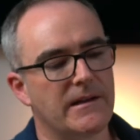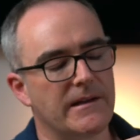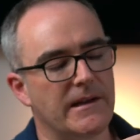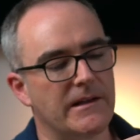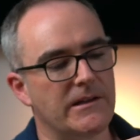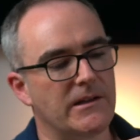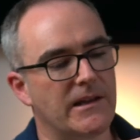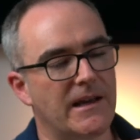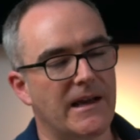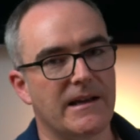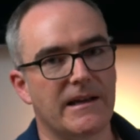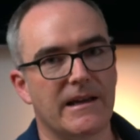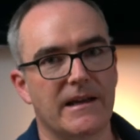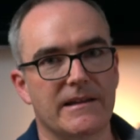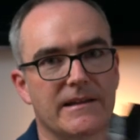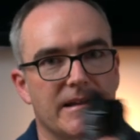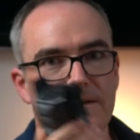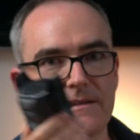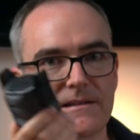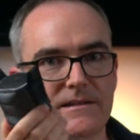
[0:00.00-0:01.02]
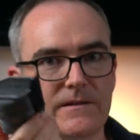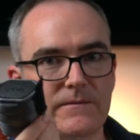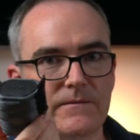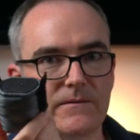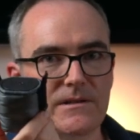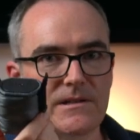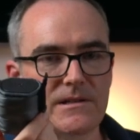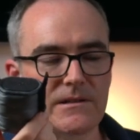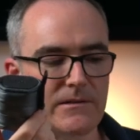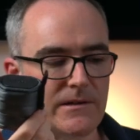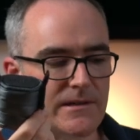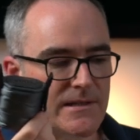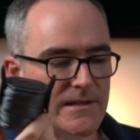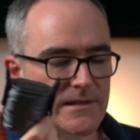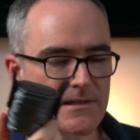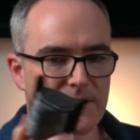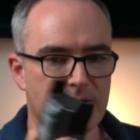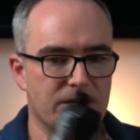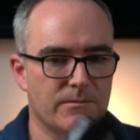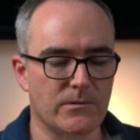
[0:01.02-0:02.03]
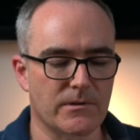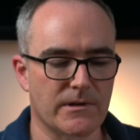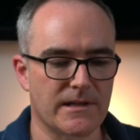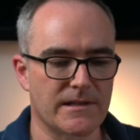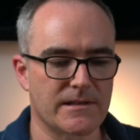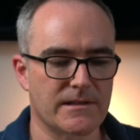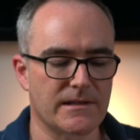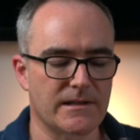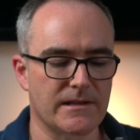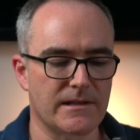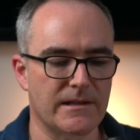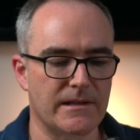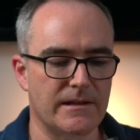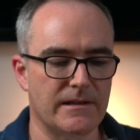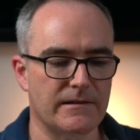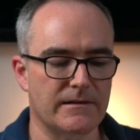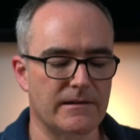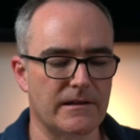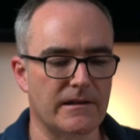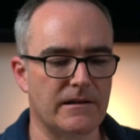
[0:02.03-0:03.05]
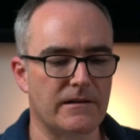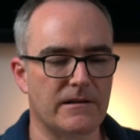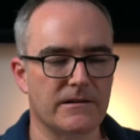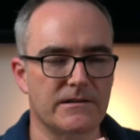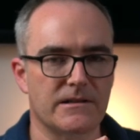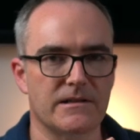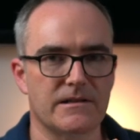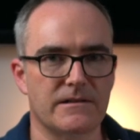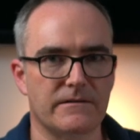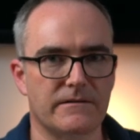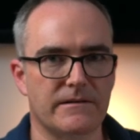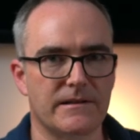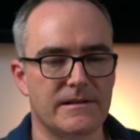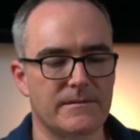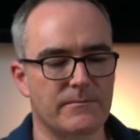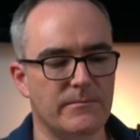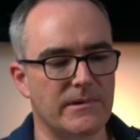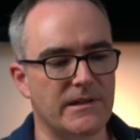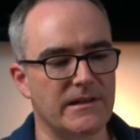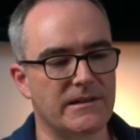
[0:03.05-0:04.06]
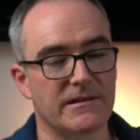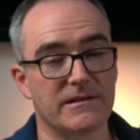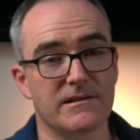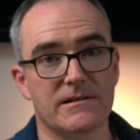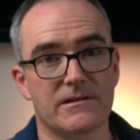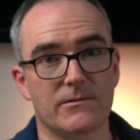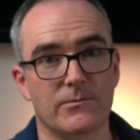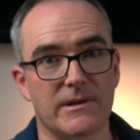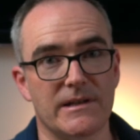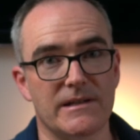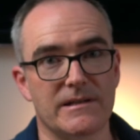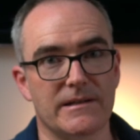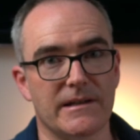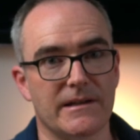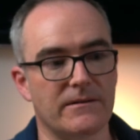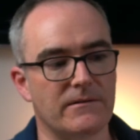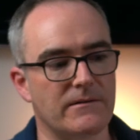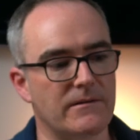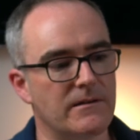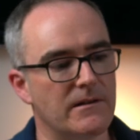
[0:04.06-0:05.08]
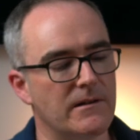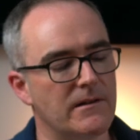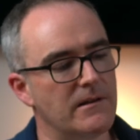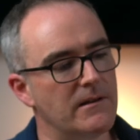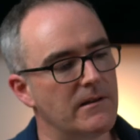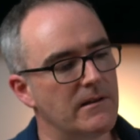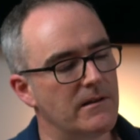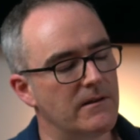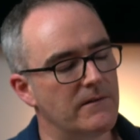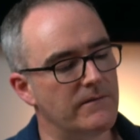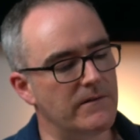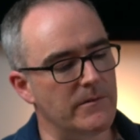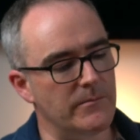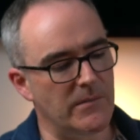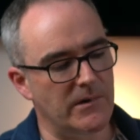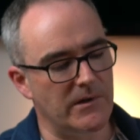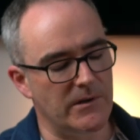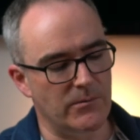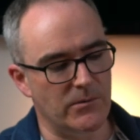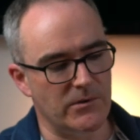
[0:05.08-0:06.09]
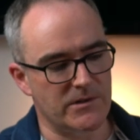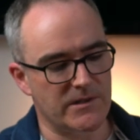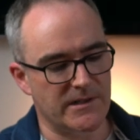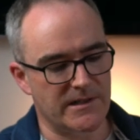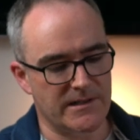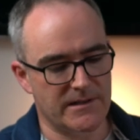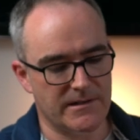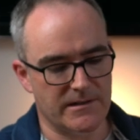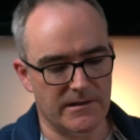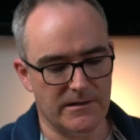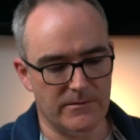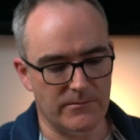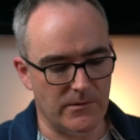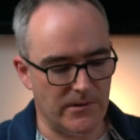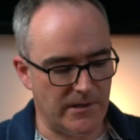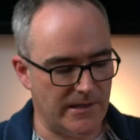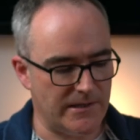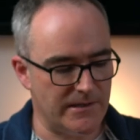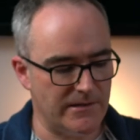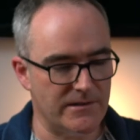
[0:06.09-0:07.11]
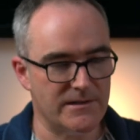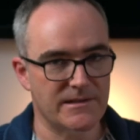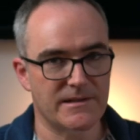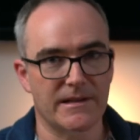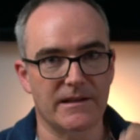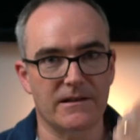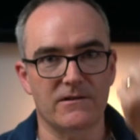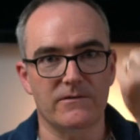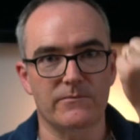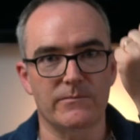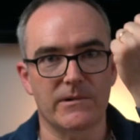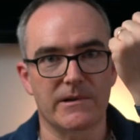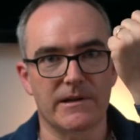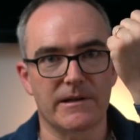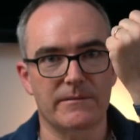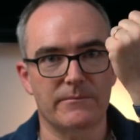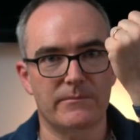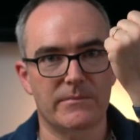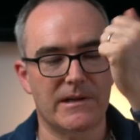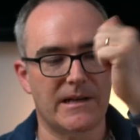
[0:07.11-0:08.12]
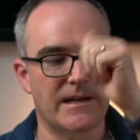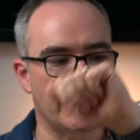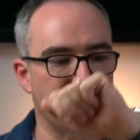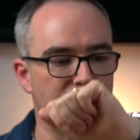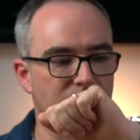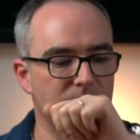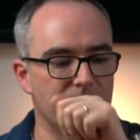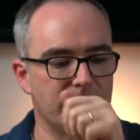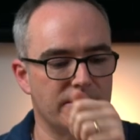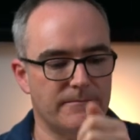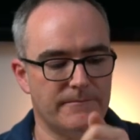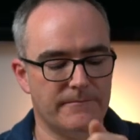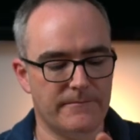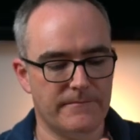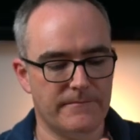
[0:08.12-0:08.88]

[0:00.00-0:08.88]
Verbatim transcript: Now you can get these in different sizes. This one is the, the larger size, but it does squeeze down for my watches. So what I'm gonna do is take off my Planet Ocean